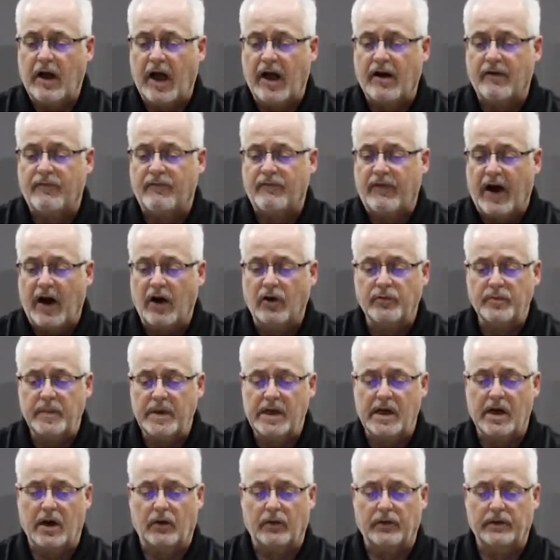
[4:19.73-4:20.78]
have found
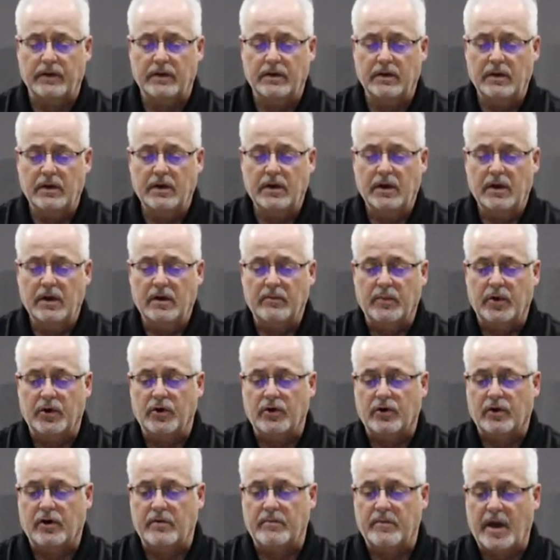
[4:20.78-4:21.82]
me out, but
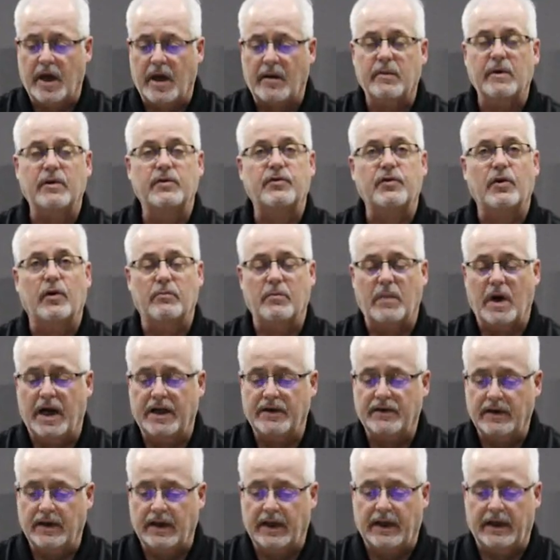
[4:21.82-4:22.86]
your commandments are
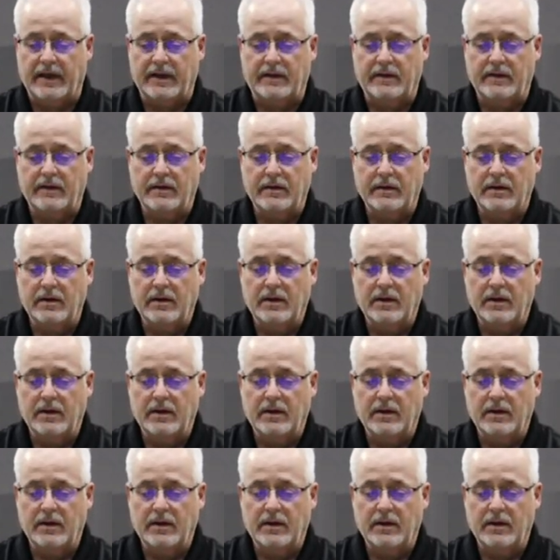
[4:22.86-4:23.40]
my delight.